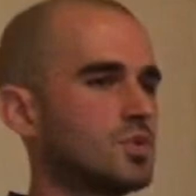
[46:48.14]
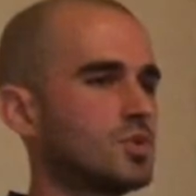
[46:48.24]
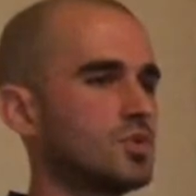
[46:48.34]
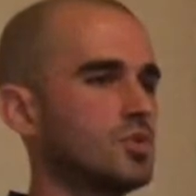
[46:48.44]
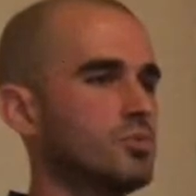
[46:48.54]

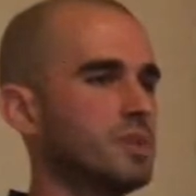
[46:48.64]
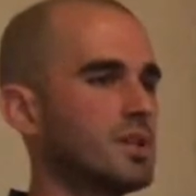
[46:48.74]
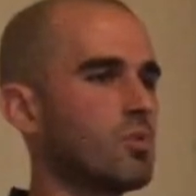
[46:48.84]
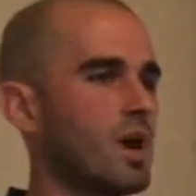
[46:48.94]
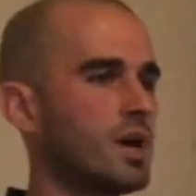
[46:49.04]
to
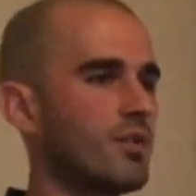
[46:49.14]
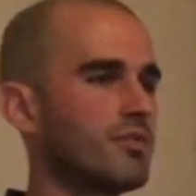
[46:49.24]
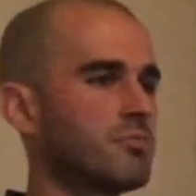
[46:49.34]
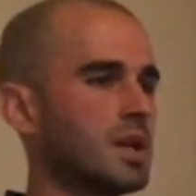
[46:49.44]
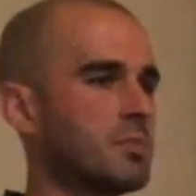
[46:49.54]
be aware
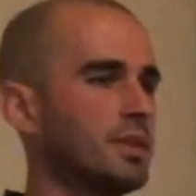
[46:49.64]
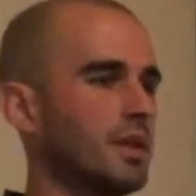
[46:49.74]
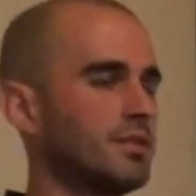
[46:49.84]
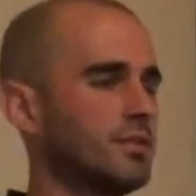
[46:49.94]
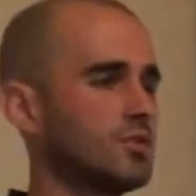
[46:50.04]
of
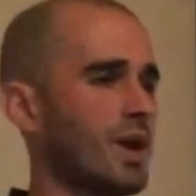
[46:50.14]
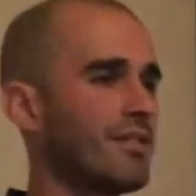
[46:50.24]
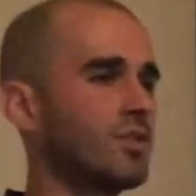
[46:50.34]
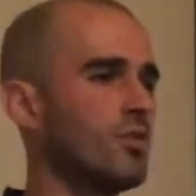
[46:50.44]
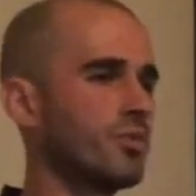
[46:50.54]
impermanence is to
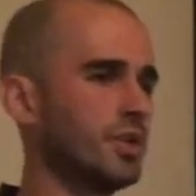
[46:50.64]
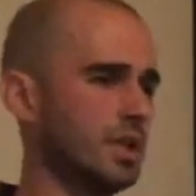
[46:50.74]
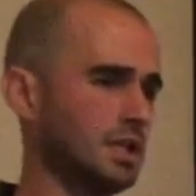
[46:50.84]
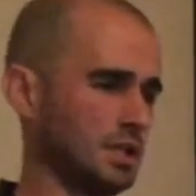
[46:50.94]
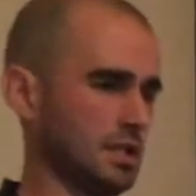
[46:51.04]
have no
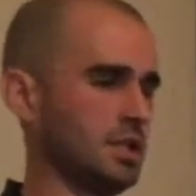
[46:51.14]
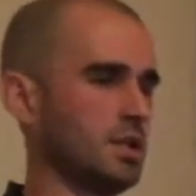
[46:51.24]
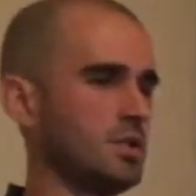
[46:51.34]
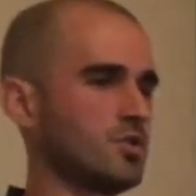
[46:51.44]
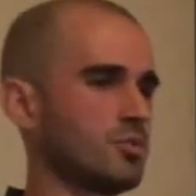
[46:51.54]
fear,
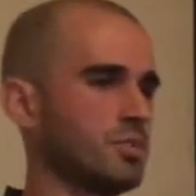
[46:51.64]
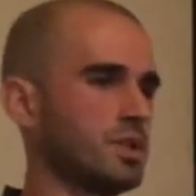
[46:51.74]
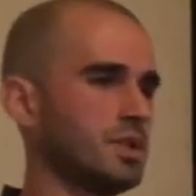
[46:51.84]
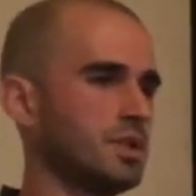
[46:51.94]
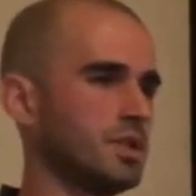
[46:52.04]
to
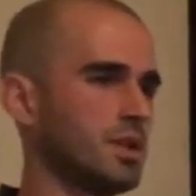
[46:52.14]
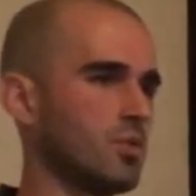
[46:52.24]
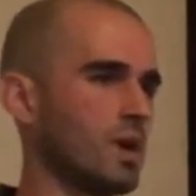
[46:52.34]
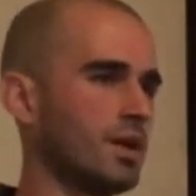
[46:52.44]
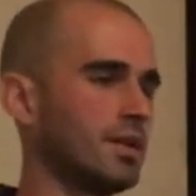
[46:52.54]
be
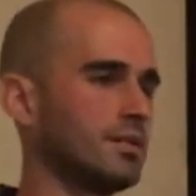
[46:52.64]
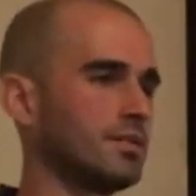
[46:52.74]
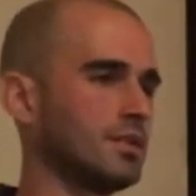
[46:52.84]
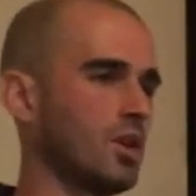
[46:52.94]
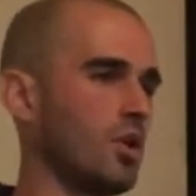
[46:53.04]
aware
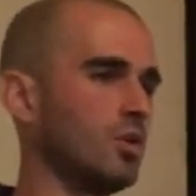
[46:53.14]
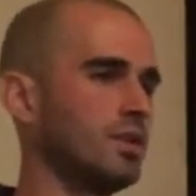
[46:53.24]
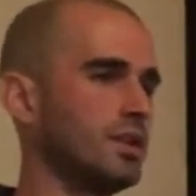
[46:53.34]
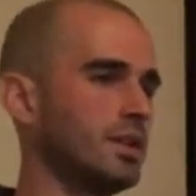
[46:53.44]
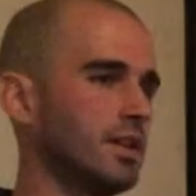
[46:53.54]
that uh,
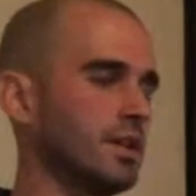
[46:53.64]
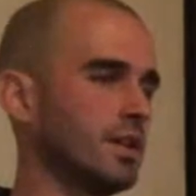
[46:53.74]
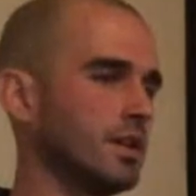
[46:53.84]
all the